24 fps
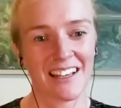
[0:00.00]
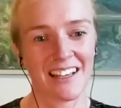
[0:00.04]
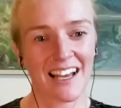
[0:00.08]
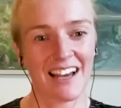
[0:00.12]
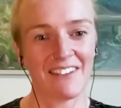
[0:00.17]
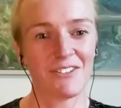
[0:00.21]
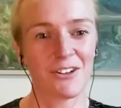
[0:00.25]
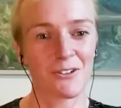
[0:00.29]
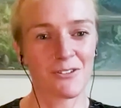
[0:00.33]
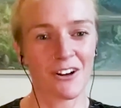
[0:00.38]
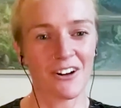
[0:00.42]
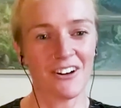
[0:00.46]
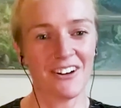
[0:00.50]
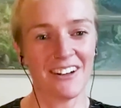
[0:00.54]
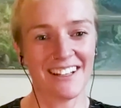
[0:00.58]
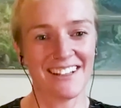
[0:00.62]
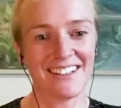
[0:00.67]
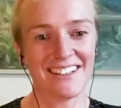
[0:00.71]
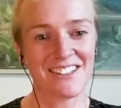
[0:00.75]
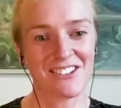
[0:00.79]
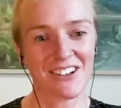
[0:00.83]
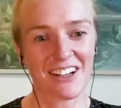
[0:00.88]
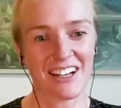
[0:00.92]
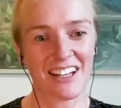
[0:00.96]
Have you run
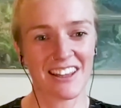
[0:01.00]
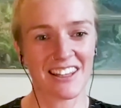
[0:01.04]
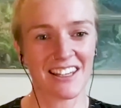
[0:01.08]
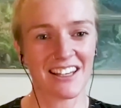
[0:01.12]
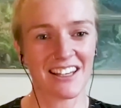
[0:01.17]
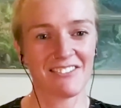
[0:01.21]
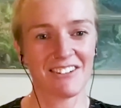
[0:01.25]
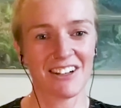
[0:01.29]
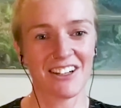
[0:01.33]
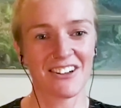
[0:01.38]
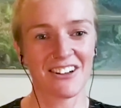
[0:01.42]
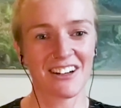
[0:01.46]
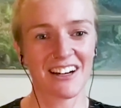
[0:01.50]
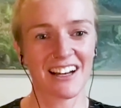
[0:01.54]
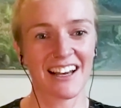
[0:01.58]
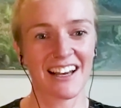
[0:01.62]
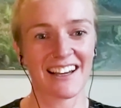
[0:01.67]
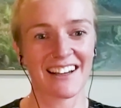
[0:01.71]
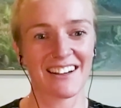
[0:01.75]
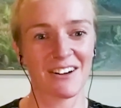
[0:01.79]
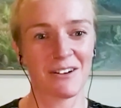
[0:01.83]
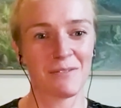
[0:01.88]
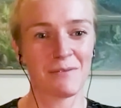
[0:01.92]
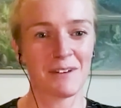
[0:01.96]
into anything where you're
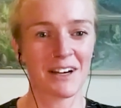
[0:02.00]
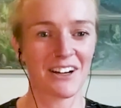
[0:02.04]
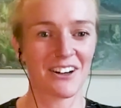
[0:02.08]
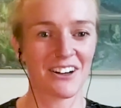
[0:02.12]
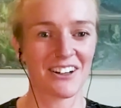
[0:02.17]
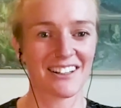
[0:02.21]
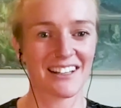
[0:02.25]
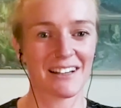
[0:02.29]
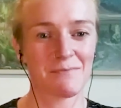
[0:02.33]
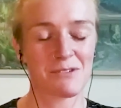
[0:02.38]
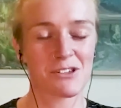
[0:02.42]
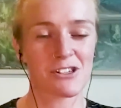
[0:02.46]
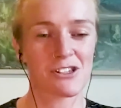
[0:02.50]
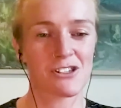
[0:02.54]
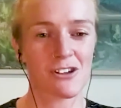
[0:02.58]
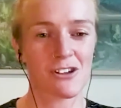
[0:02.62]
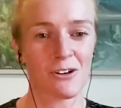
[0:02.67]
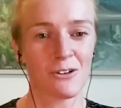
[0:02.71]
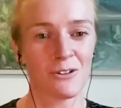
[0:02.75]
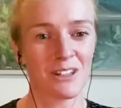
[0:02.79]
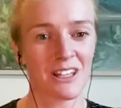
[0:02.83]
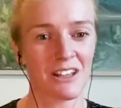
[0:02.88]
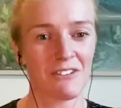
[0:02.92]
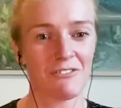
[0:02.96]
like, oh my God, I'm
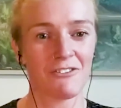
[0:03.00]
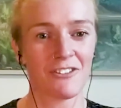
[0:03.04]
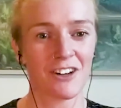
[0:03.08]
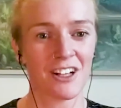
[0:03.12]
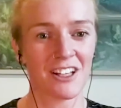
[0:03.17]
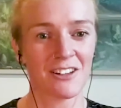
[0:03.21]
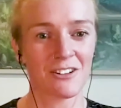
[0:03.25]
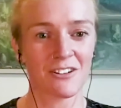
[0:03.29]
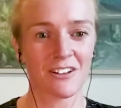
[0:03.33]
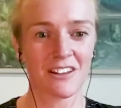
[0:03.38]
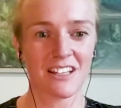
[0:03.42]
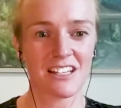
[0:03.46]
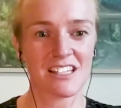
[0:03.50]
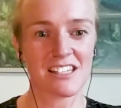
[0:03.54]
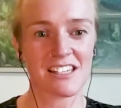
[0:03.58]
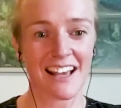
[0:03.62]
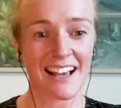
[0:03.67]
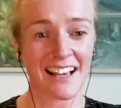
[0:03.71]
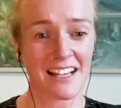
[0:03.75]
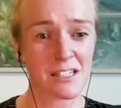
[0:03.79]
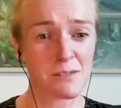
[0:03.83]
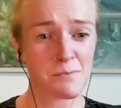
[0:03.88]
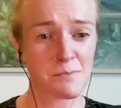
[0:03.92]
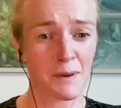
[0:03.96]
so different on this
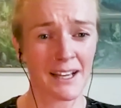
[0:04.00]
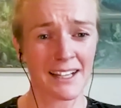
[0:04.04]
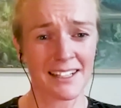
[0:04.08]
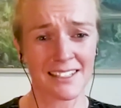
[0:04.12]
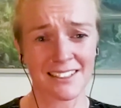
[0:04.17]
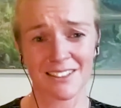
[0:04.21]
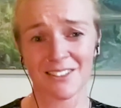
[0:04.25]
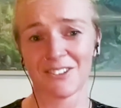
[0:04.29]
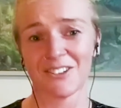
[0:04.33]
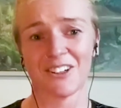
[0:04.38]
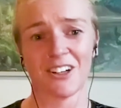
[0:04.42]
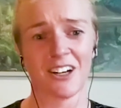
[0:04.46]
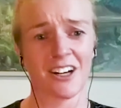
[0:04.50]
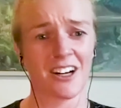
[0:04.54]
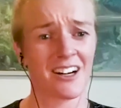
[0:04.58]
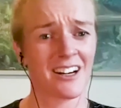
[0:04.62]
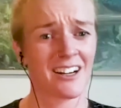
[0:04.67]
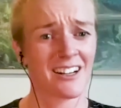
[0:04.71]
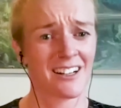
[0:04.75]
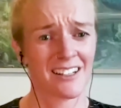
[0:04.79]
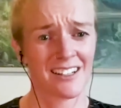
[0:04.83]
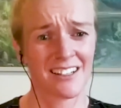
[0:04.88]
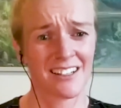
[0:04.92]
aspect, or